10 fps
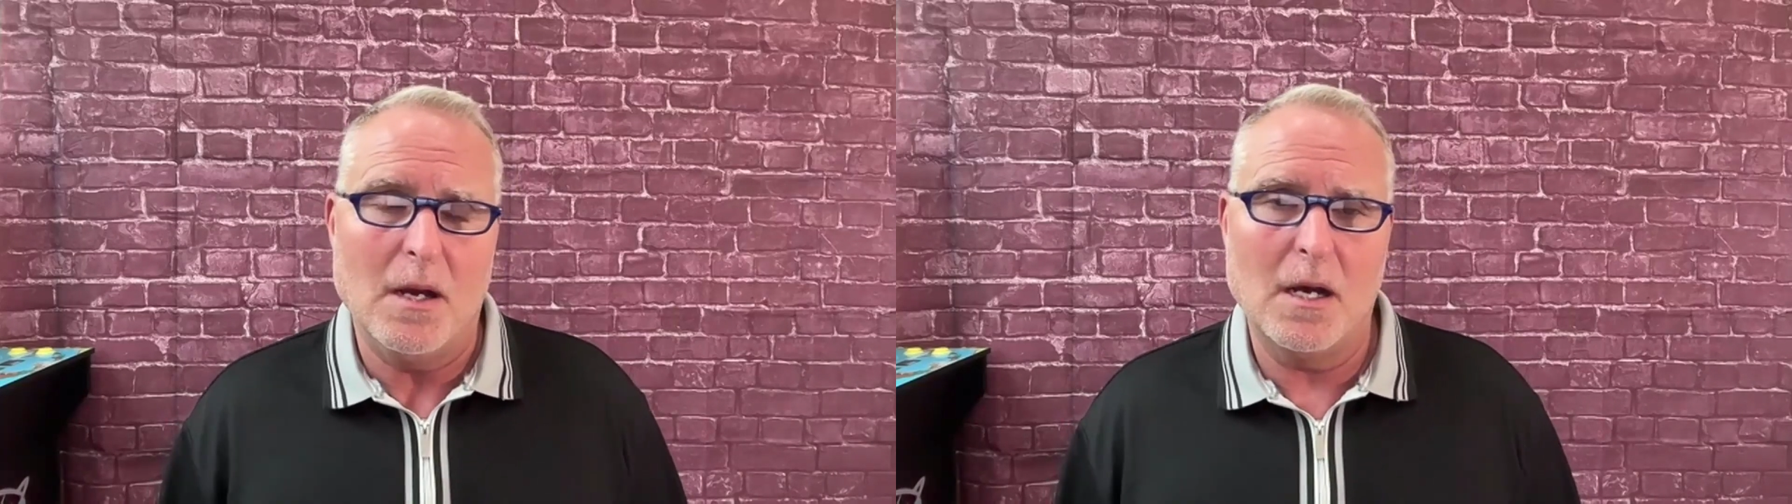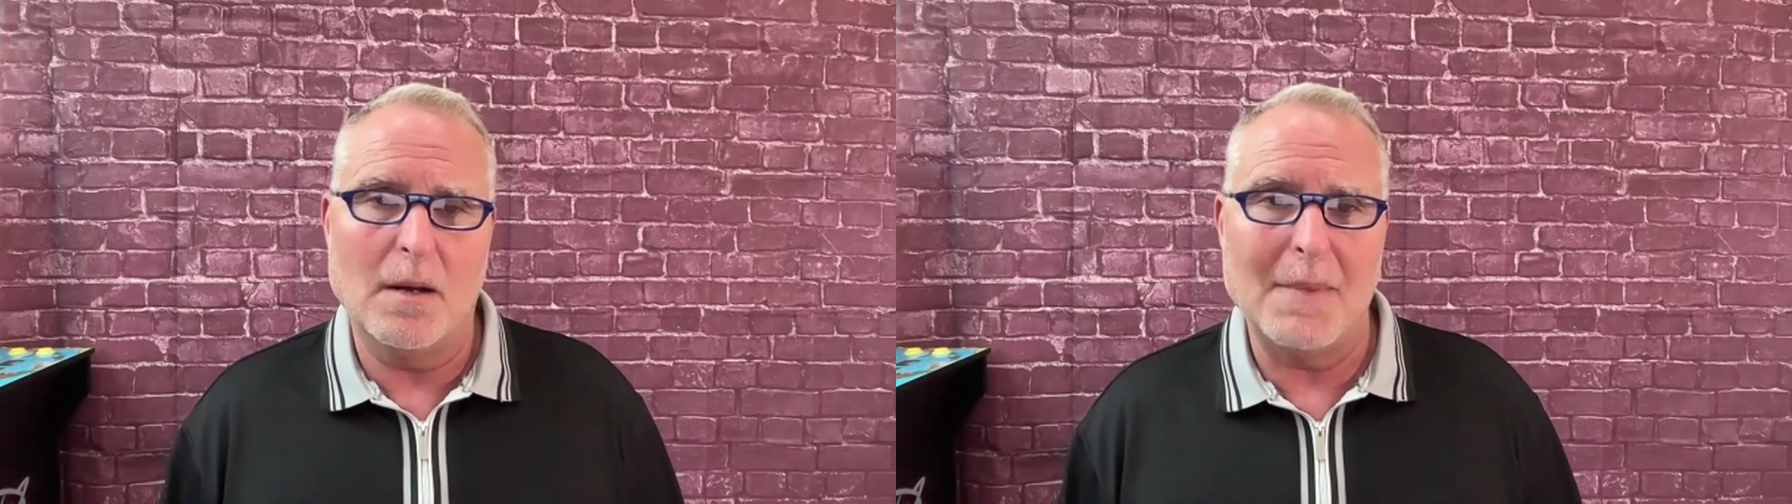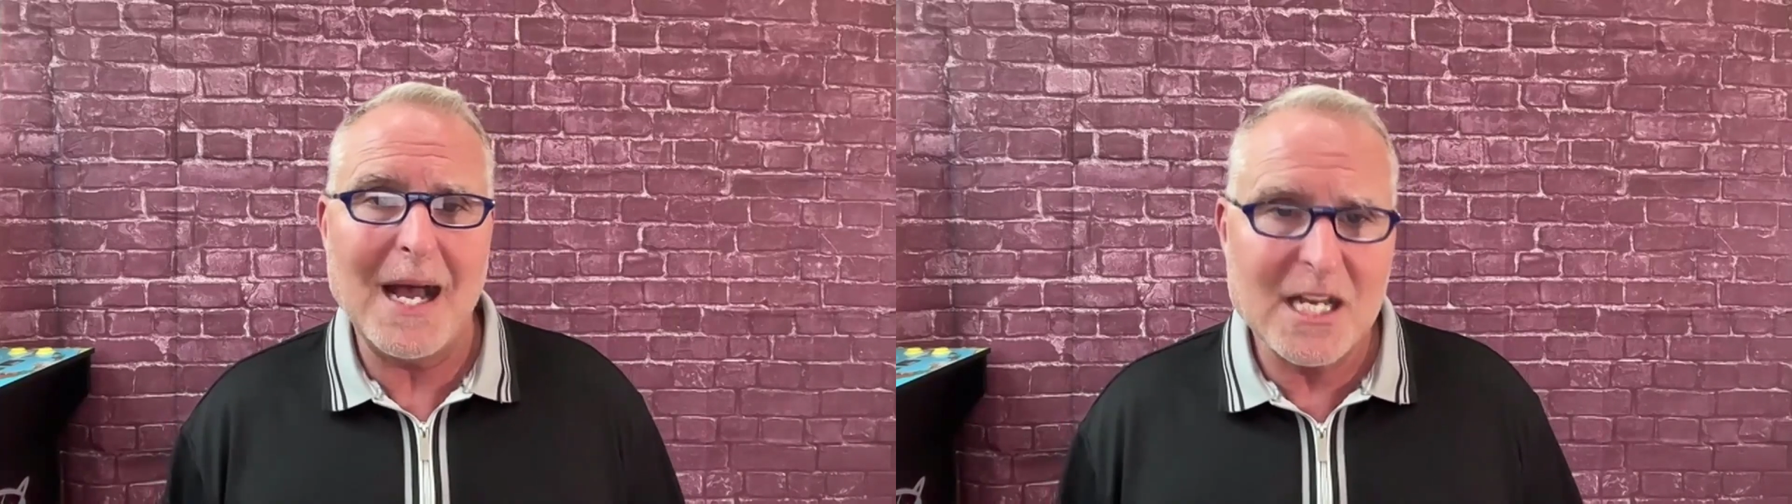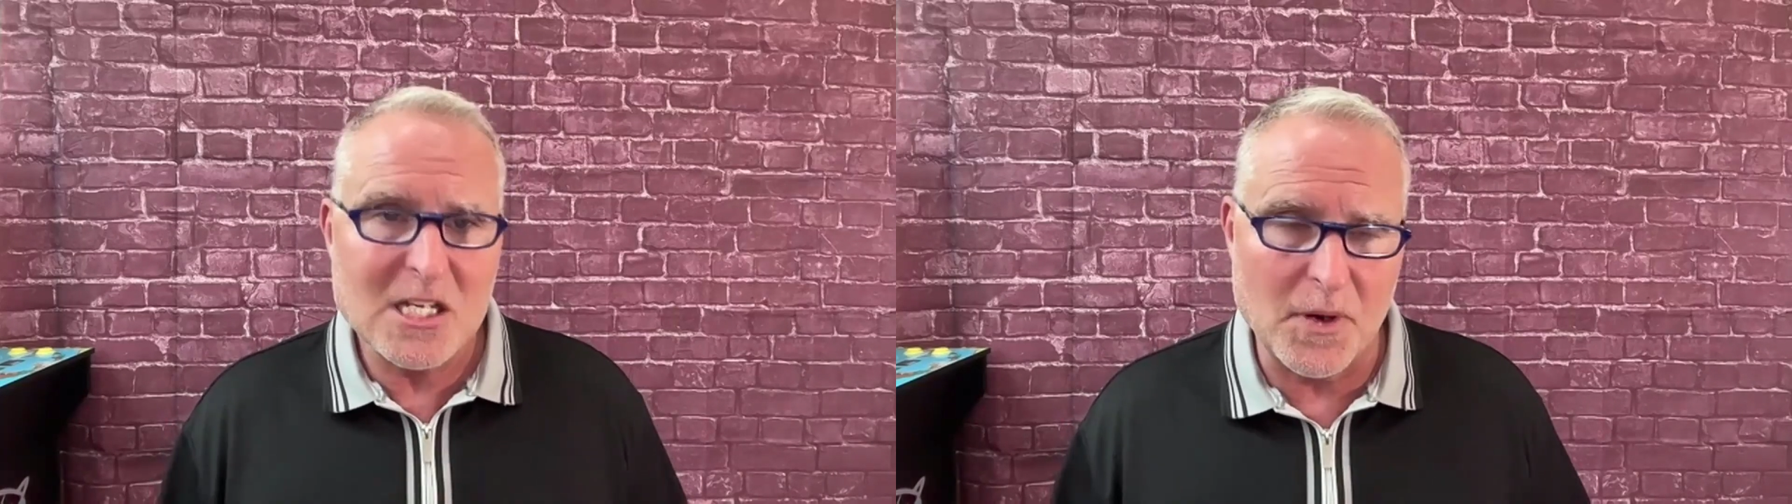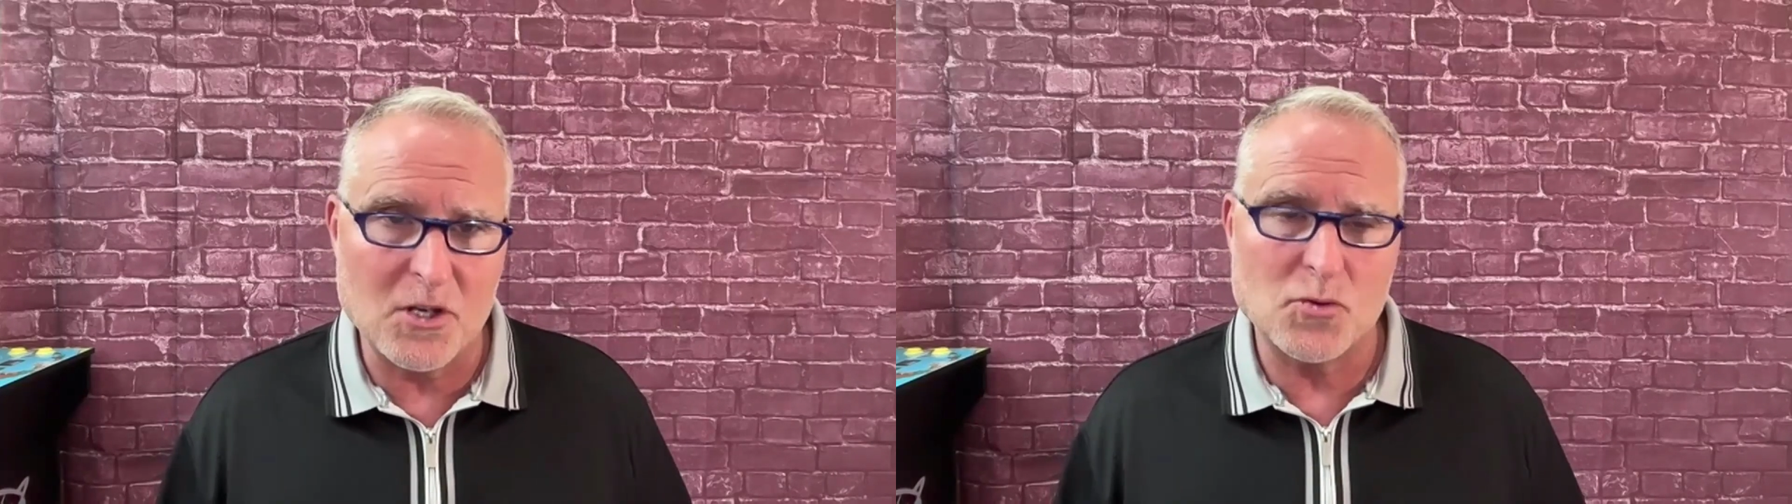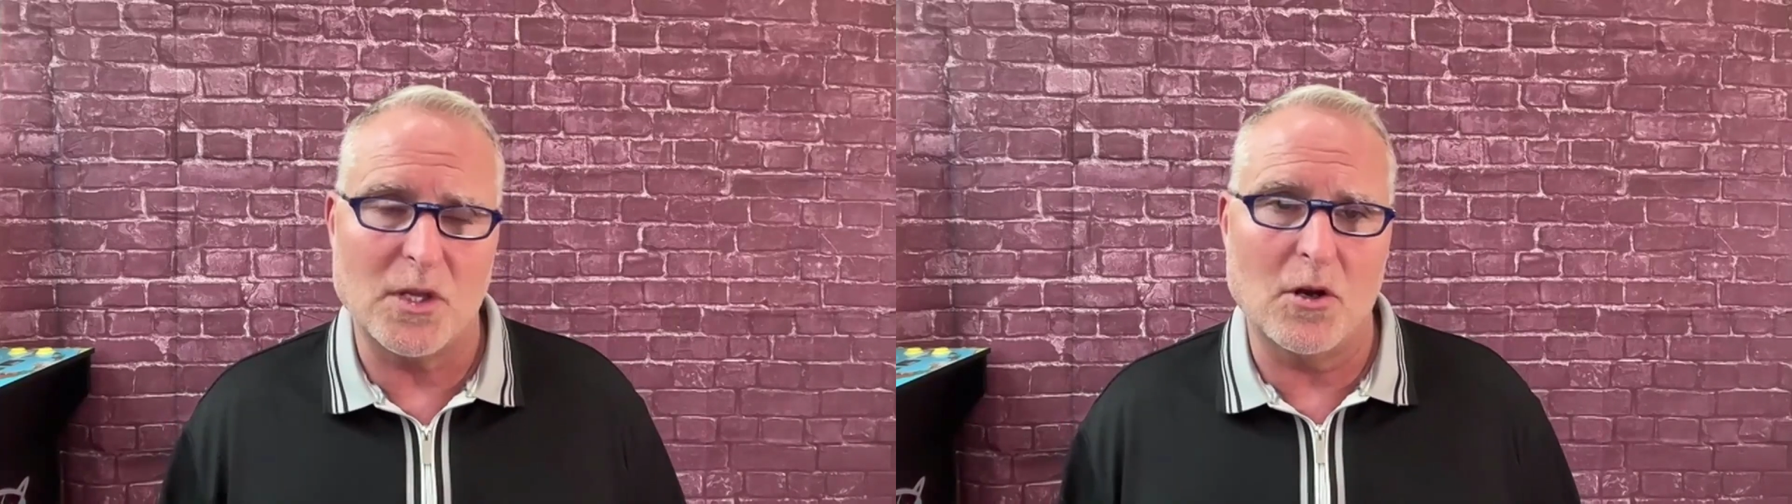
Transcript: my experience with